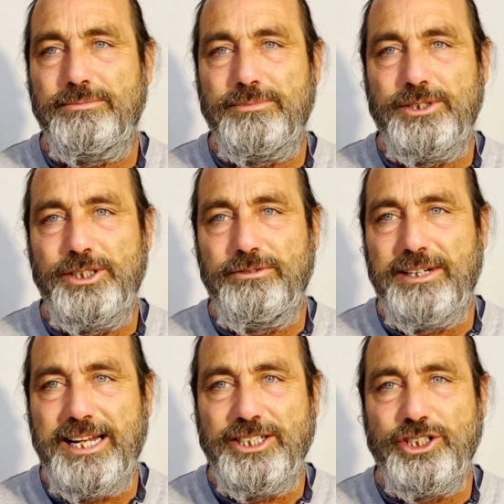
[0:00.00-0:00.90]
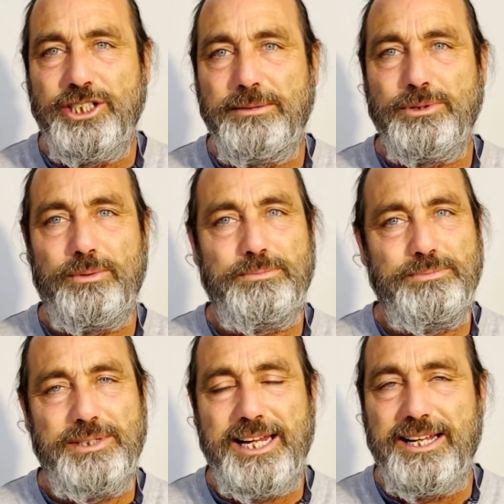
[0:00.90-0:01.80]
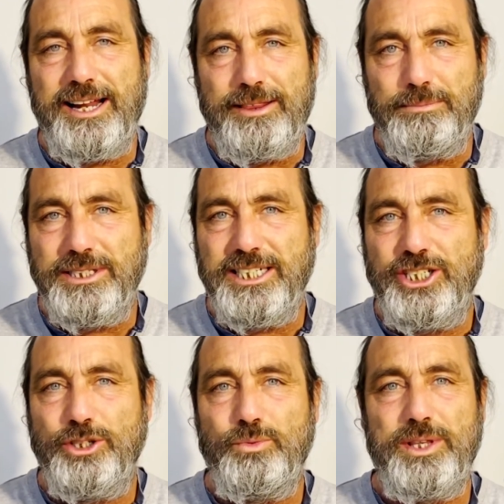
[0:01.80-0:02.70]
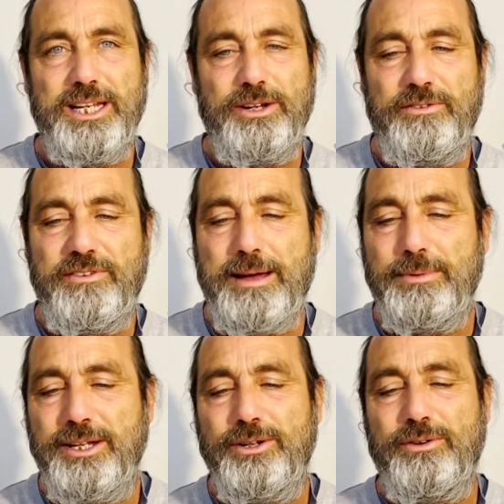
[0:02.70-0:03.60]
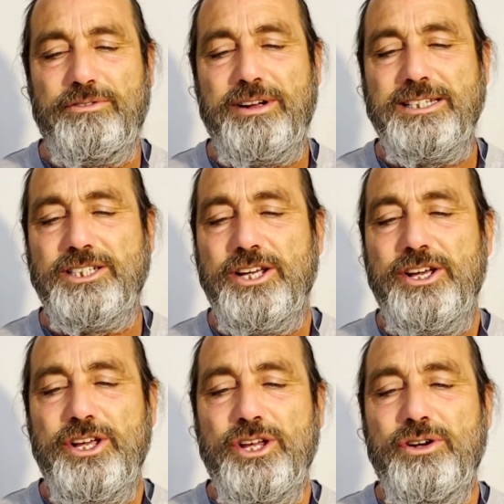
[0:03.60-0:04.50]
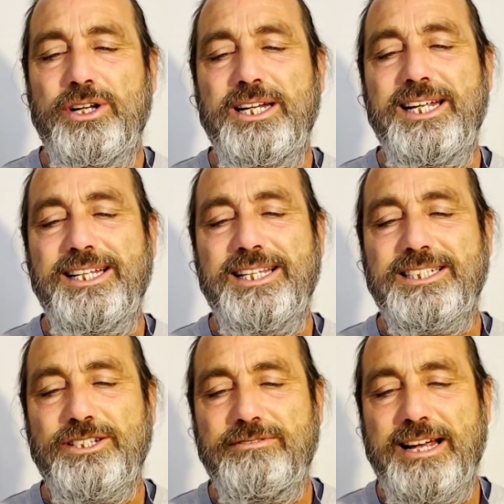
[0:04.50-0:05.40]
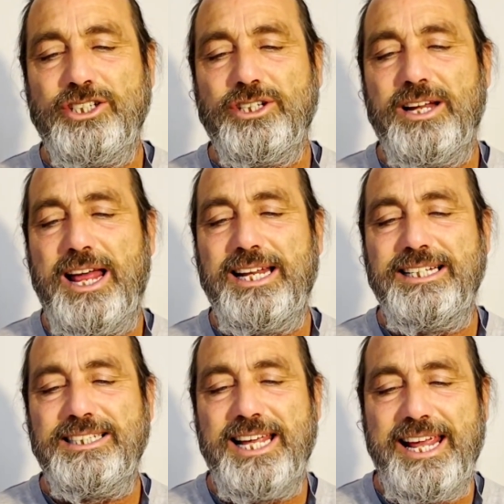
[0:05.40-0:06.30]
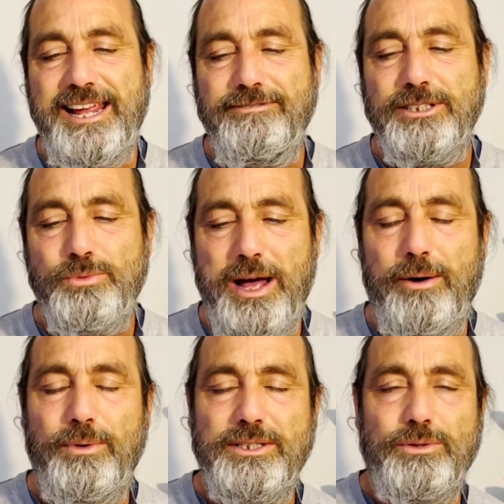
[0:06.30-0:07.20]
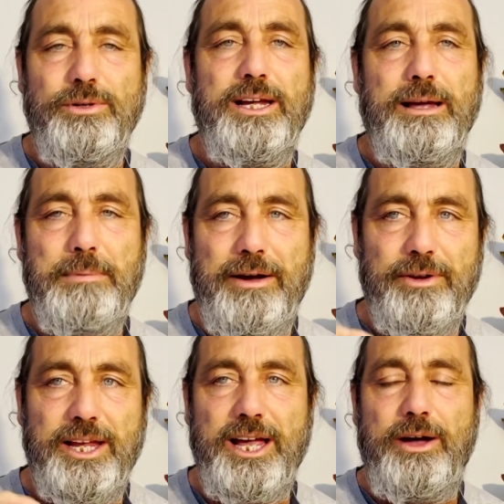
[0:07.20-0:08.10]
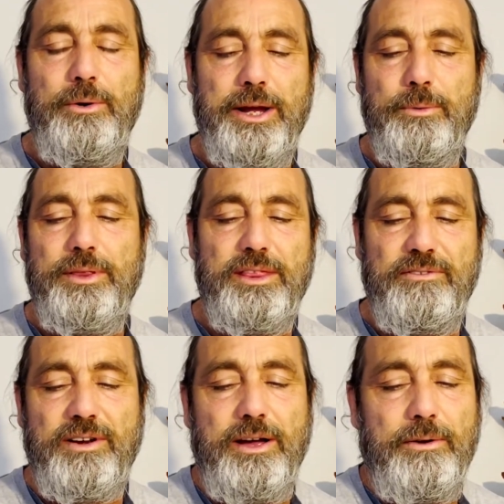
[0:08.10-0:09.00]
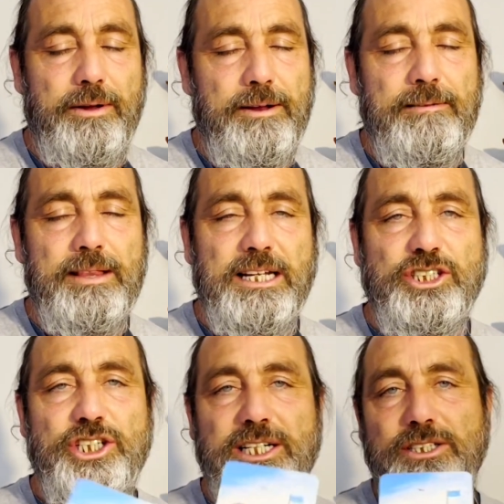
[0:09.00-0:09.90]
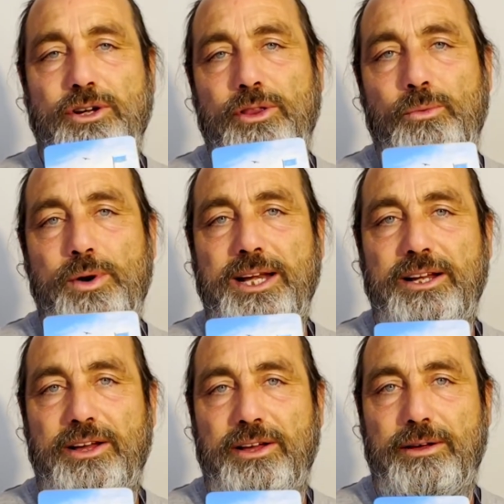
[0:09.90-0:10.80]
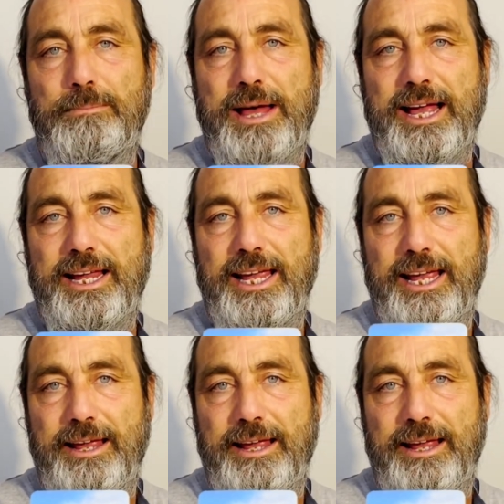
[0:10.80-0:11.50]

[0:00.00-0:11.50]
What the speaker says: new relationships or take another position within your family and your friends, you're going to need this direction. And it's here as well. We're talking about going with the flow. She has got the wind at her back here.